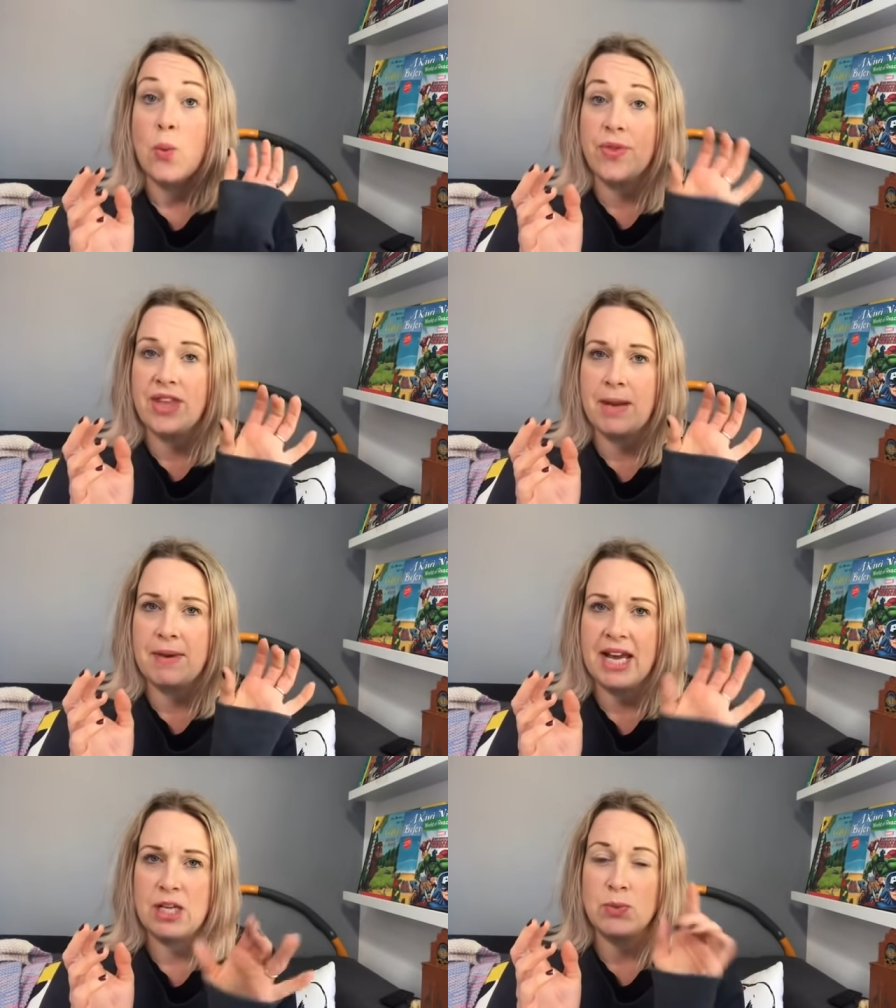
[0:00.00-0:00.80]
with the
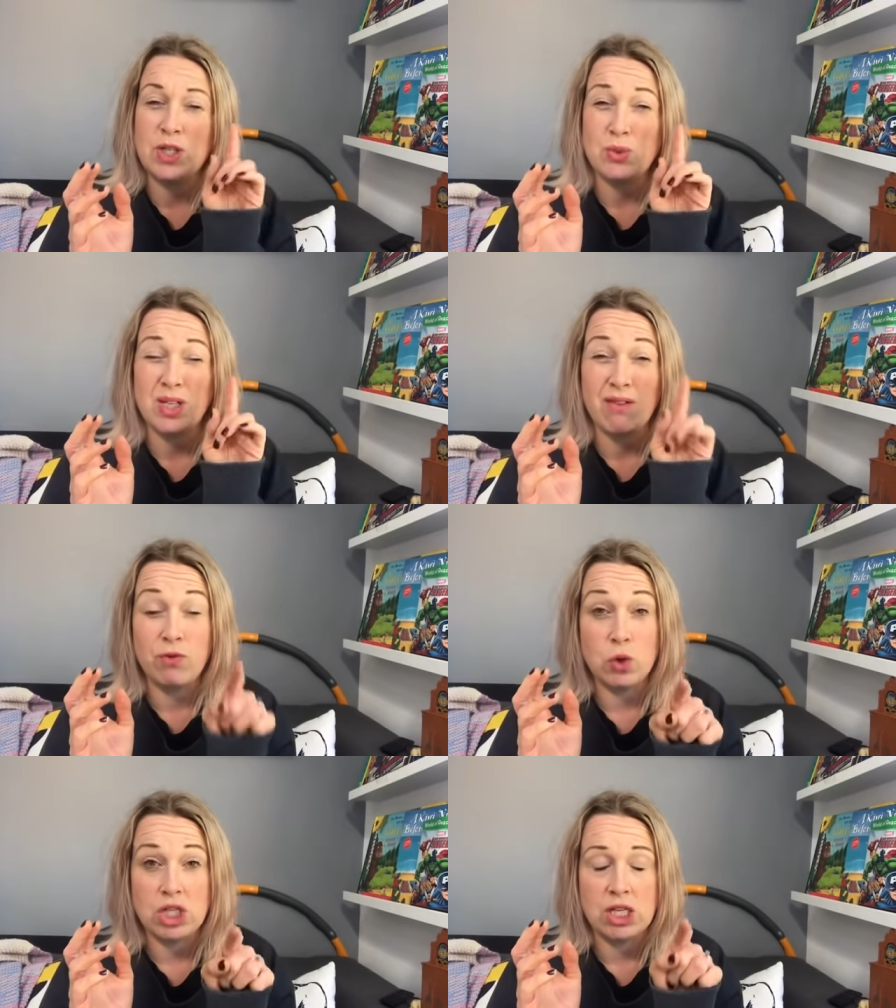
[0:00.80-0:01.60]
lemonade which was
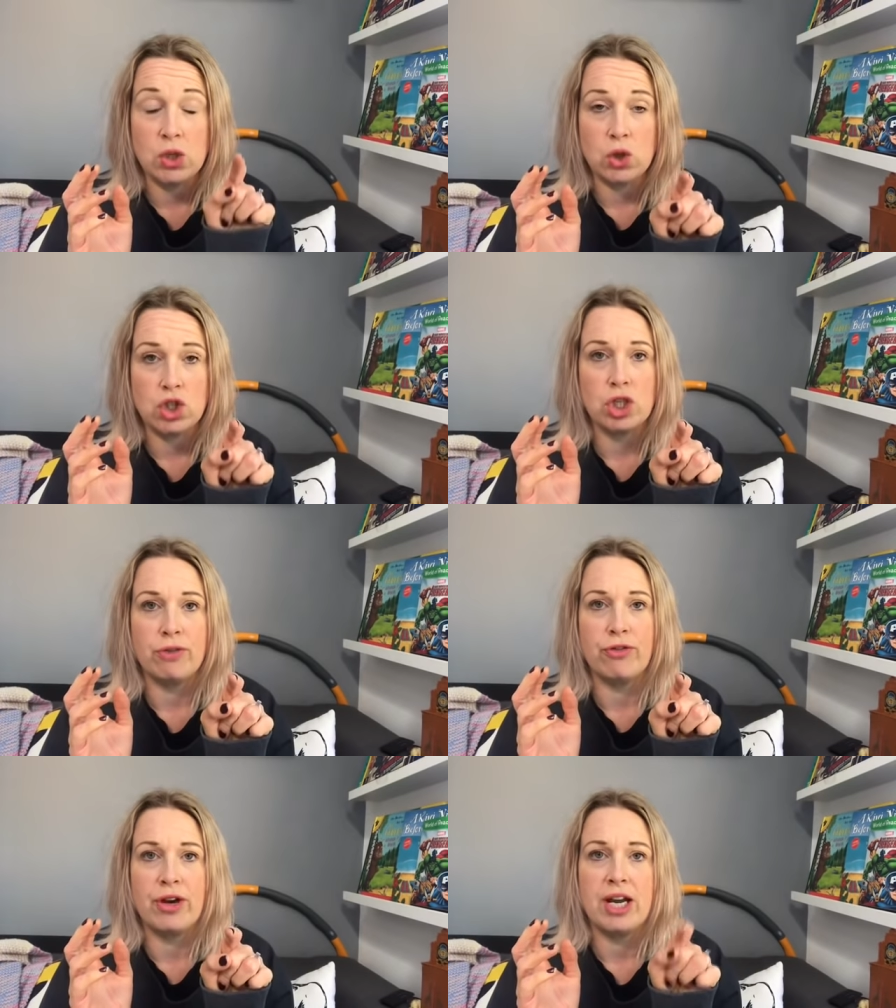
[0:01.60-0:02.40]
unfortunately not
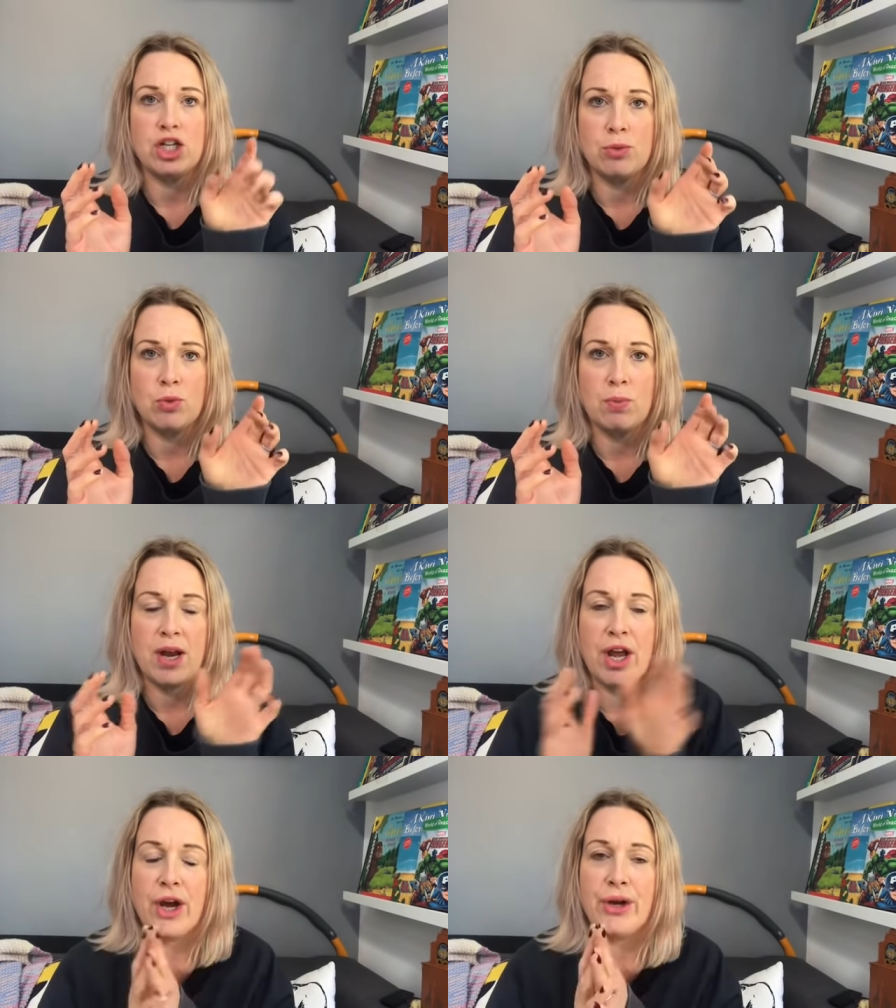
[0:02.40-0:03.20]
sugar free, I should have bought
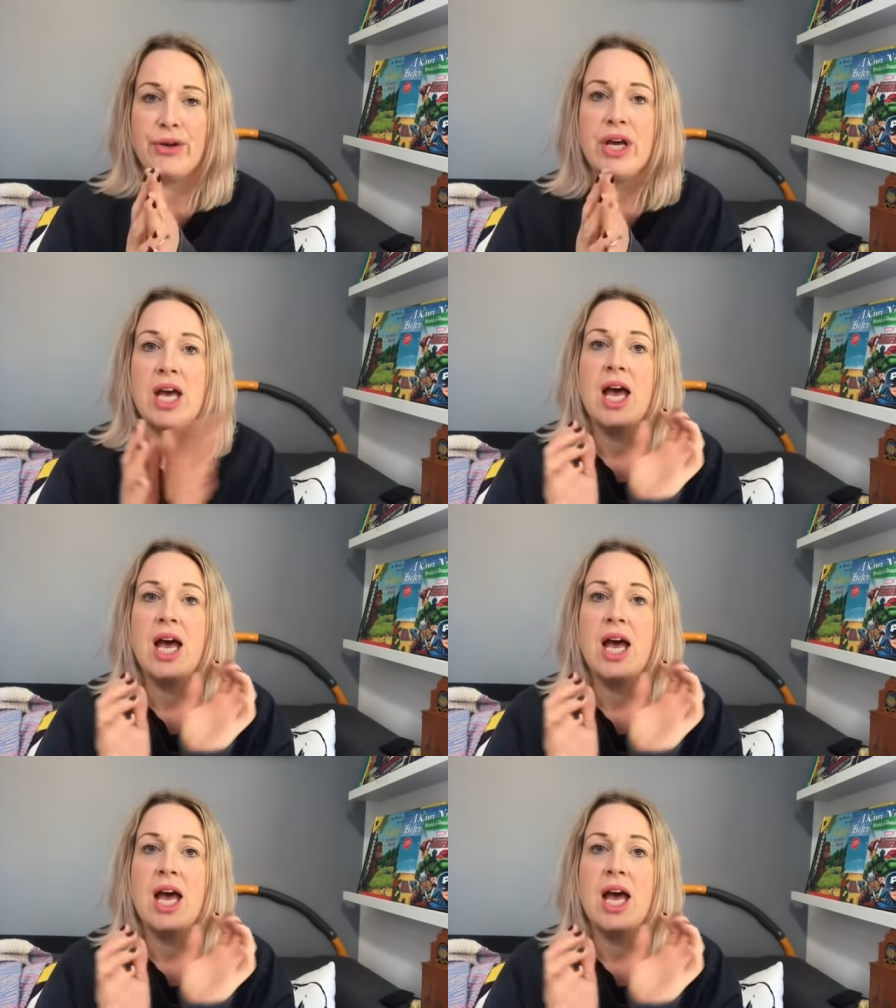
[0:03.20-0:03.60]
my own.